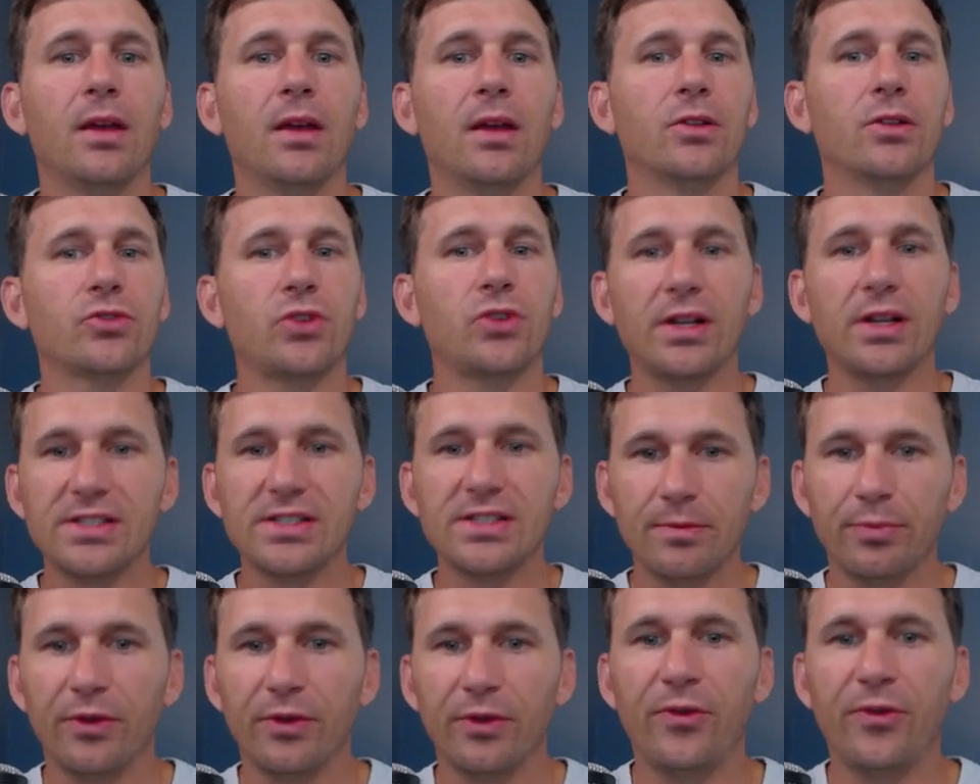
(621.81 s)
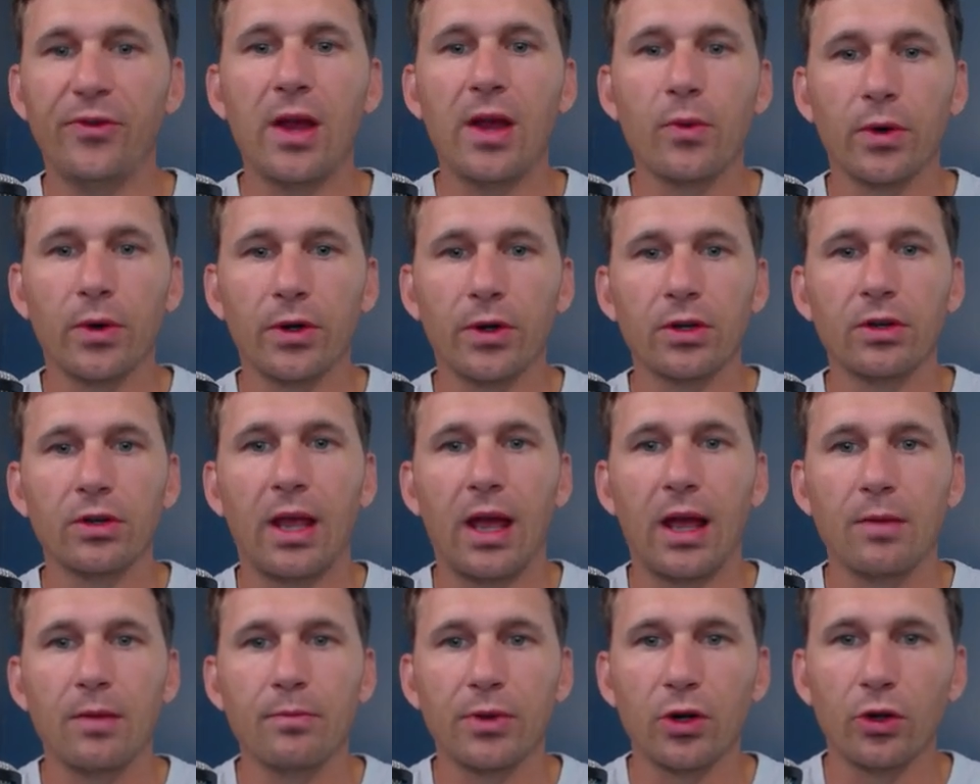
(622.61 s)
Try to simplify where you
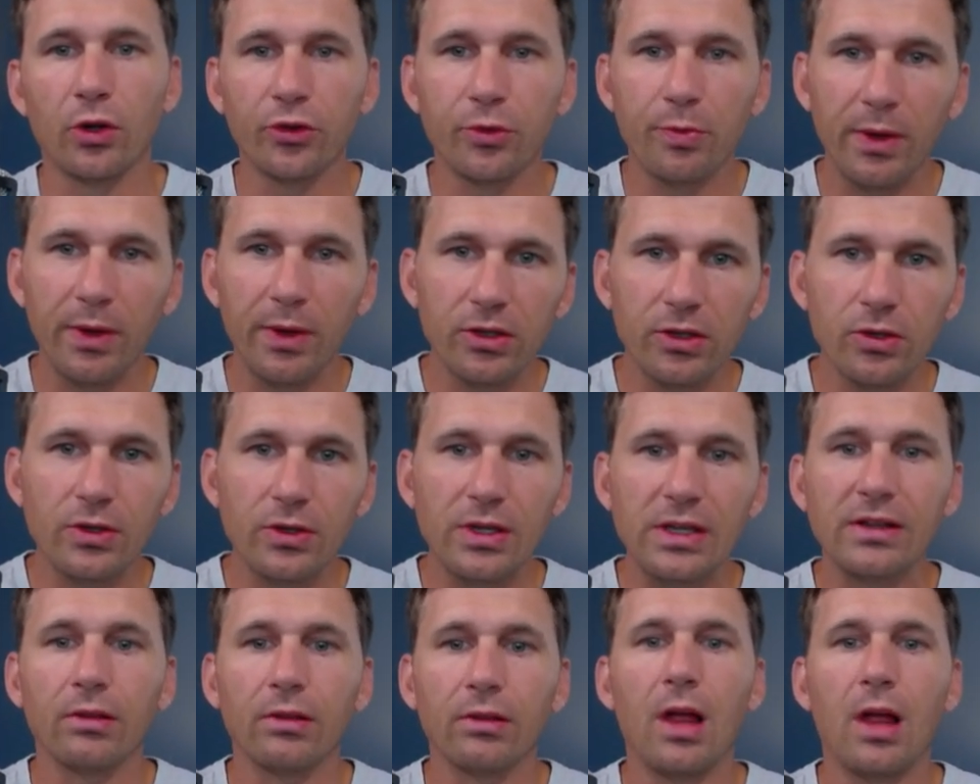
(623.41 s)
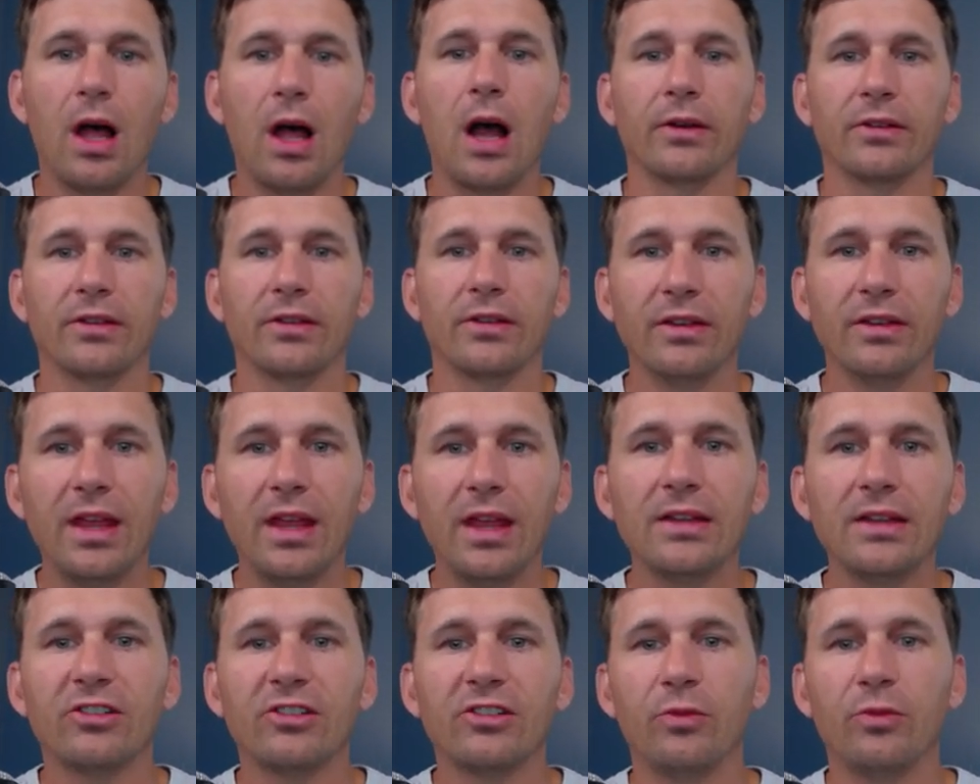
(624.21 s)
can, but ultimately you need to log. Did they
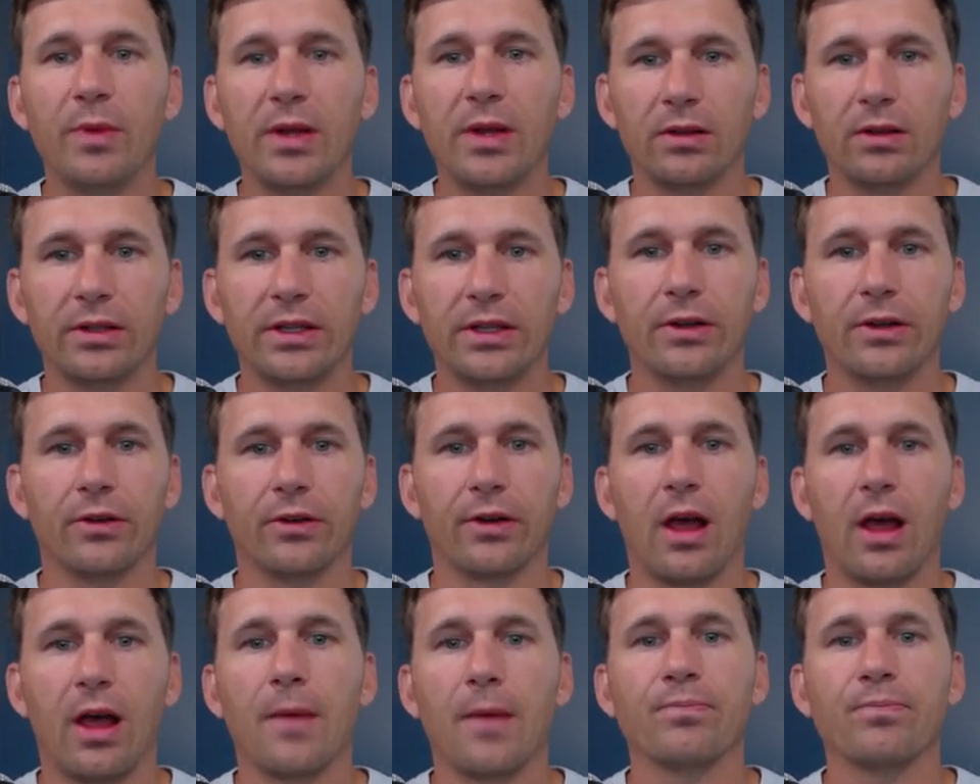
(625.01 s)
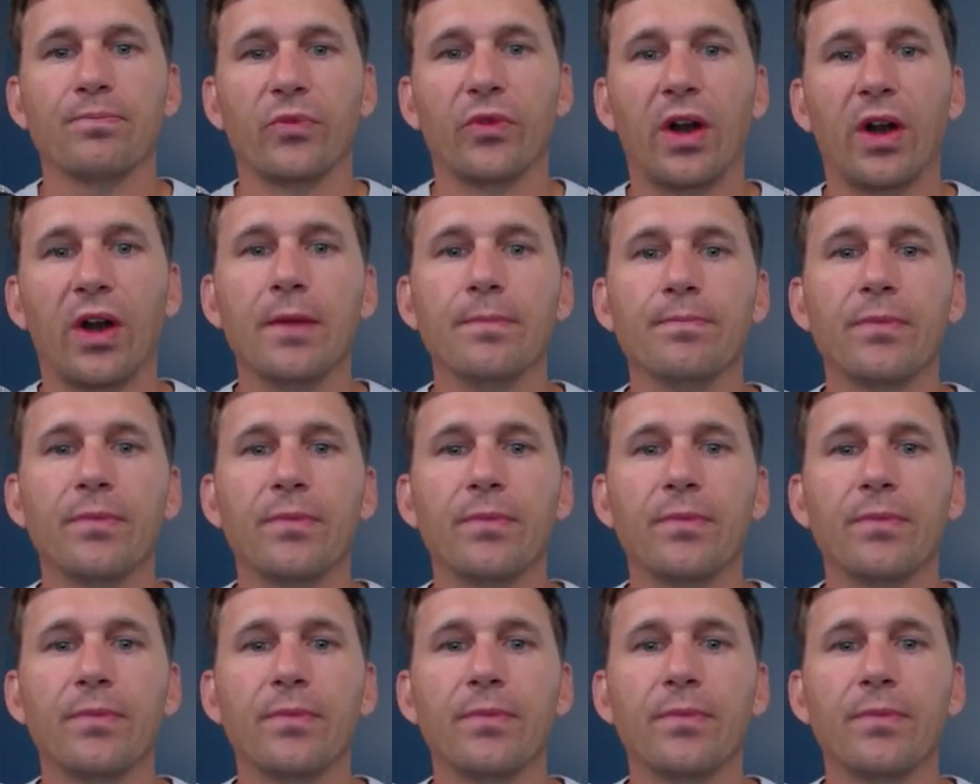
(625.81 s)
submit a lead or not, right?